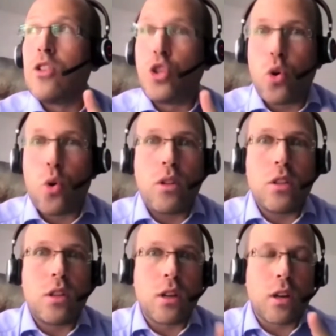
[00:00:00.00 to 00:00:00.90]

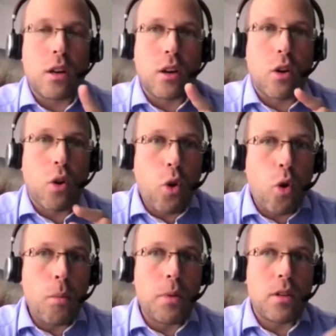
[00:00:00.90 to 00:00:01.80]
joined the
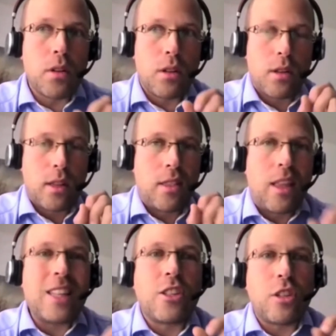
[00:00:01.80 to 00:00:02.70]
Global
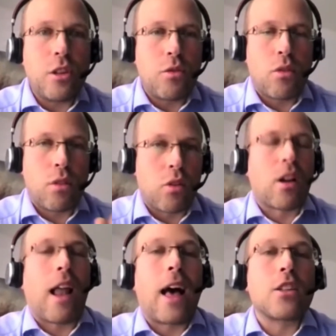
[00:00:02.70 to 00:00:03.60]
Net Zero or
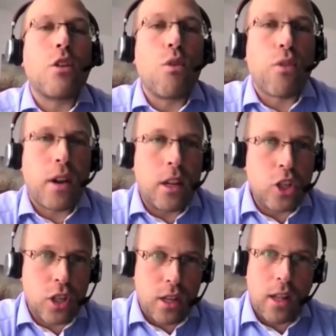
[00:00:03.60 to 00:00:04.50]
Glasgow
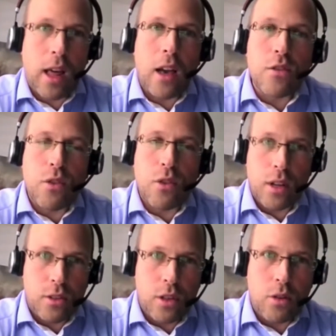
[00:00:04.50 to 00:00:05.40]
Financial Alliance for
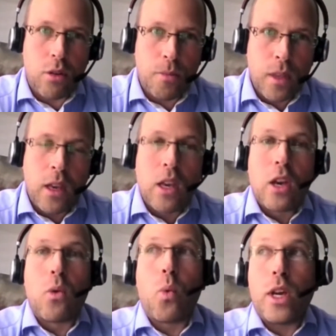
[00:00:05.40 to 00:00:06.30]
Net Zero,
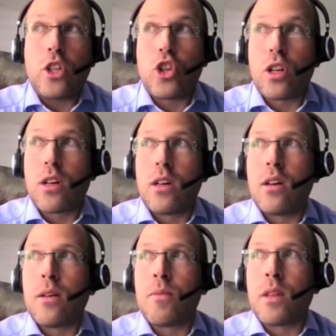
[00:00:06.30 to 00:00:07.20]
which
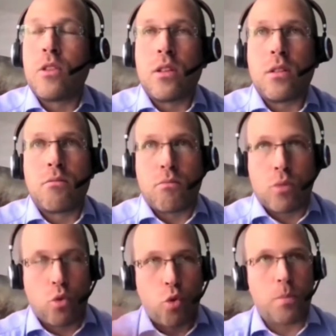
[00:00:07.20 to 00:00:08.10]

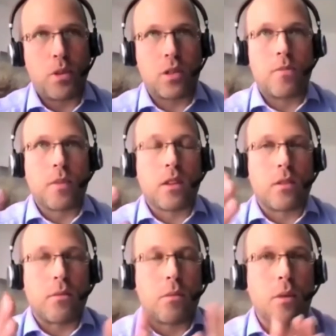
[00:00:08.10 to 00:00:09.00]
groups
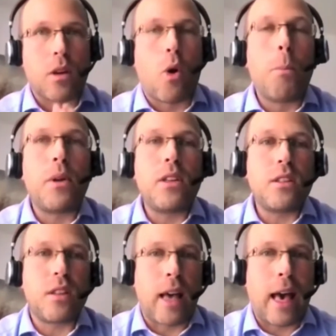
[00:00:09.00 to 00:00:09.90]

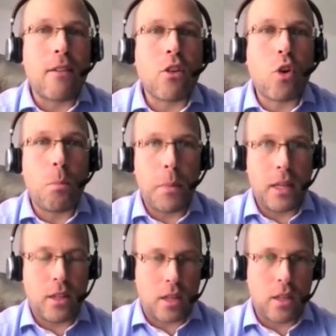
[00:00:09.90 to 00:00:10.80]
companies that have
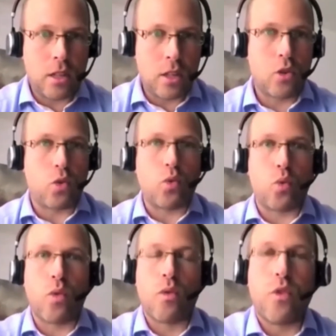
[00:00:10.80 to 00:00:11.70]
committed to